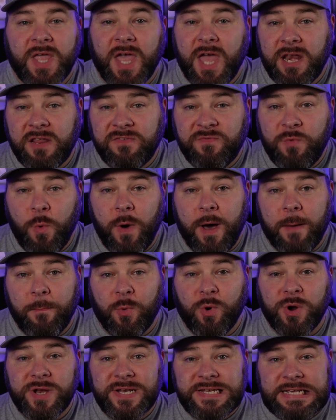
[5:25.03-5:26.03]
And if you want
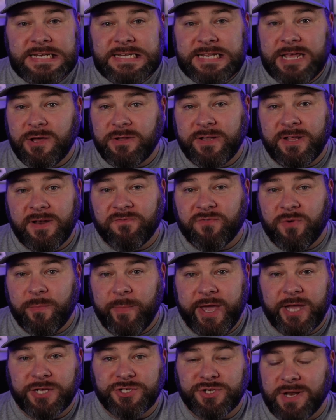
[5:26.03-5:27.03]
more detailed
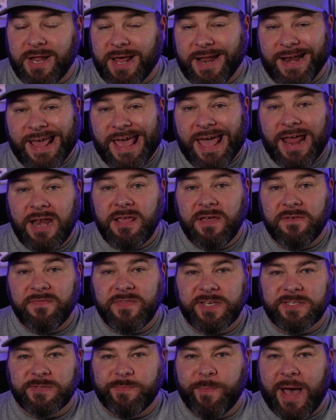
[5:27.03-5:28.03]
information on any of
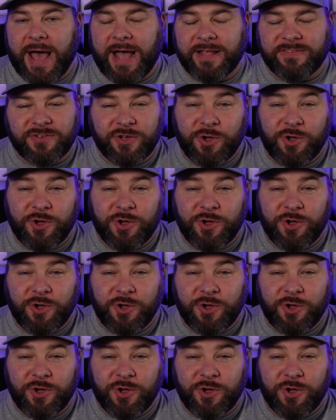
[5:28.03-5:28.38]
these bots,